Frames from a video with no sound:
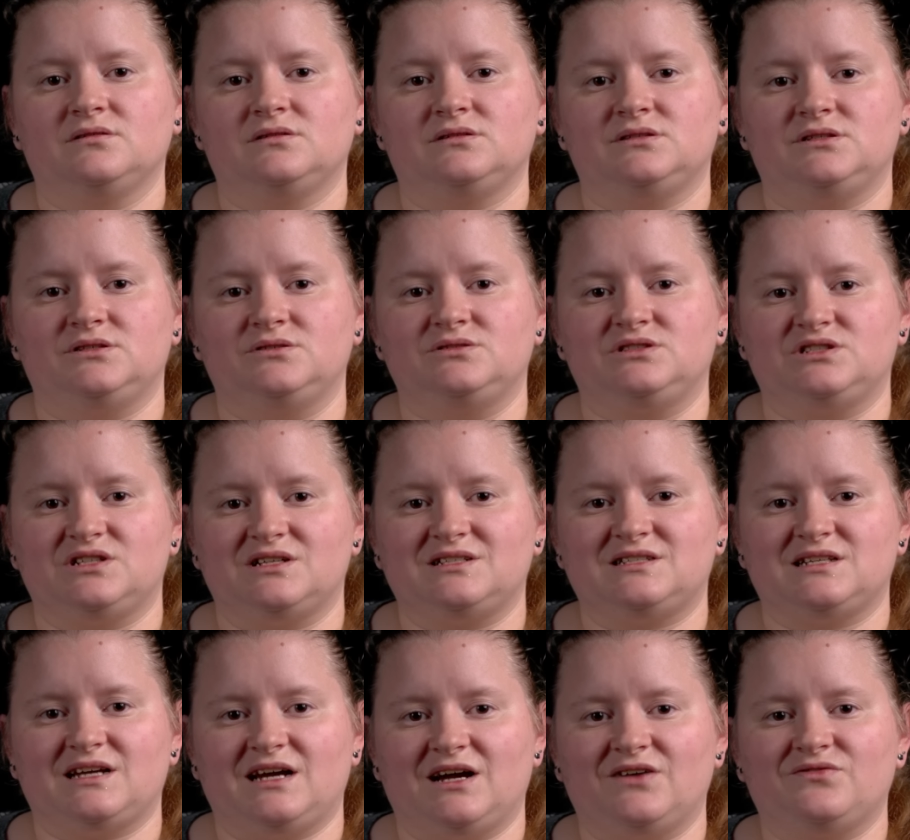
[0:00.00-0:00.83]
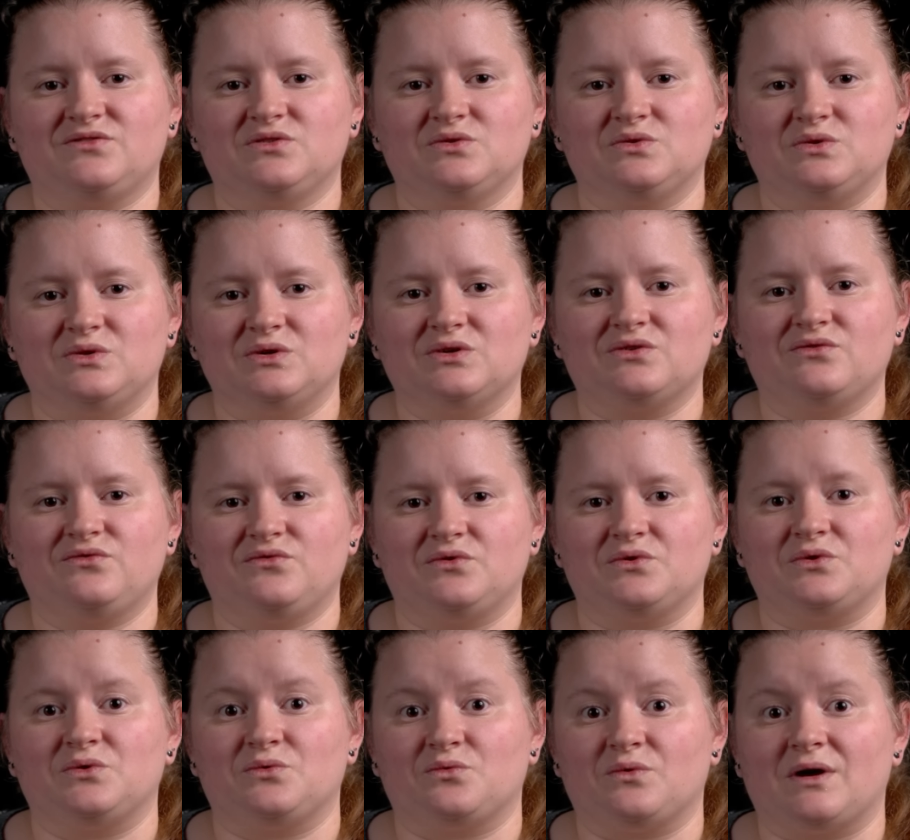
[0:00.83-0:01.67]
You just have to look
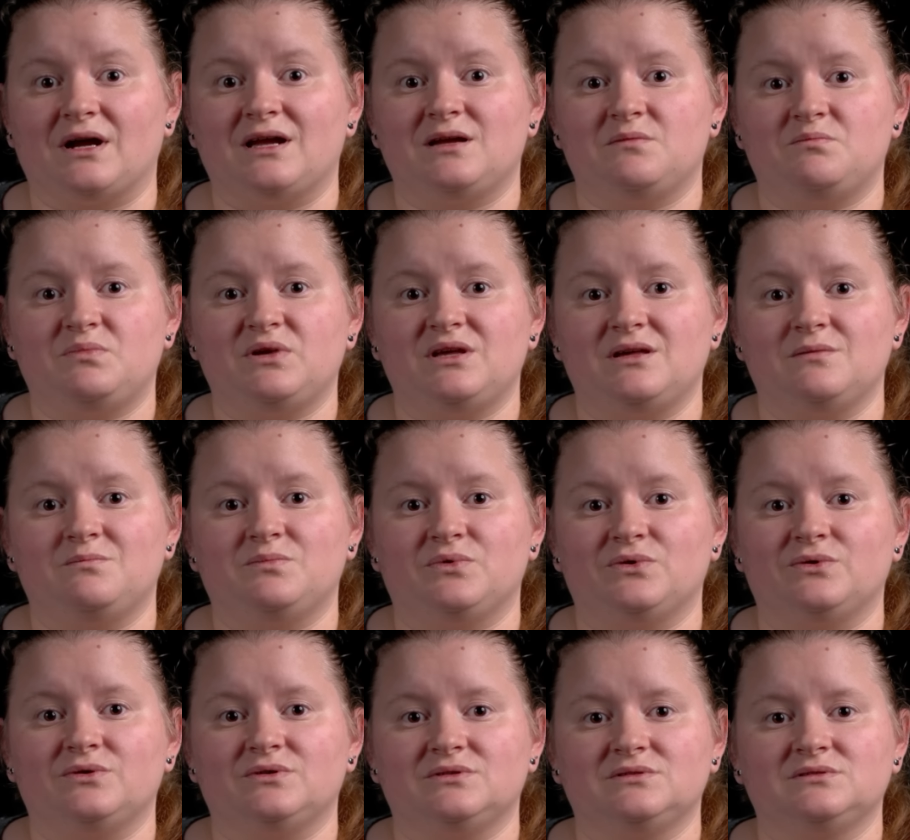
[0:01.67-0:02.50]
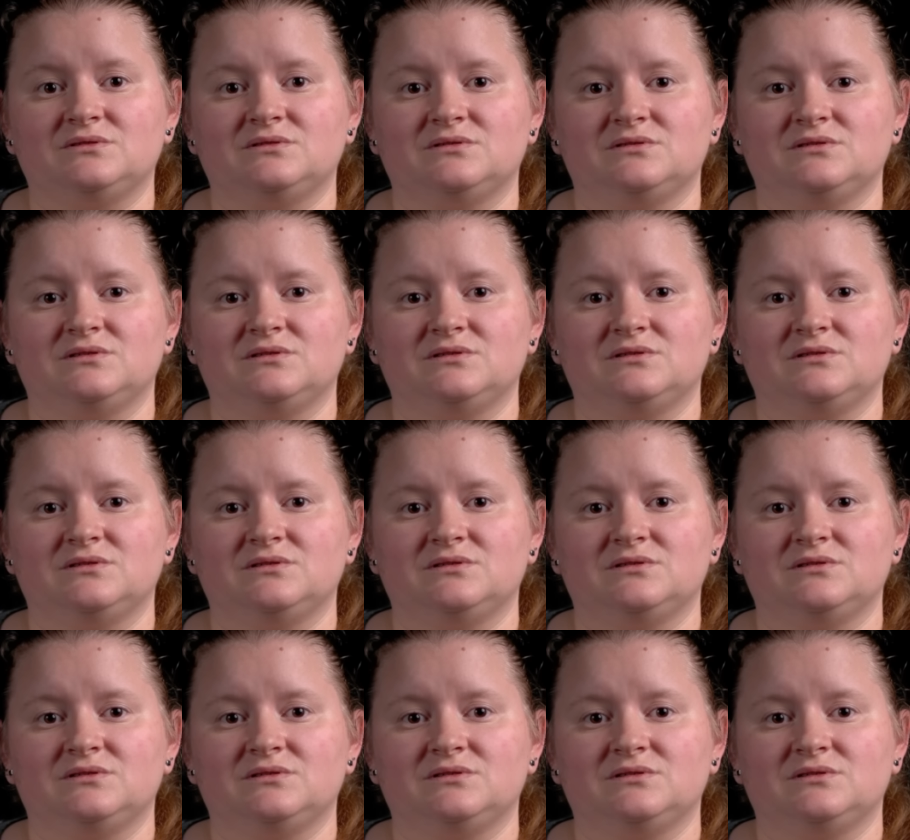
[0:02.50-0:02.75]
for the right people.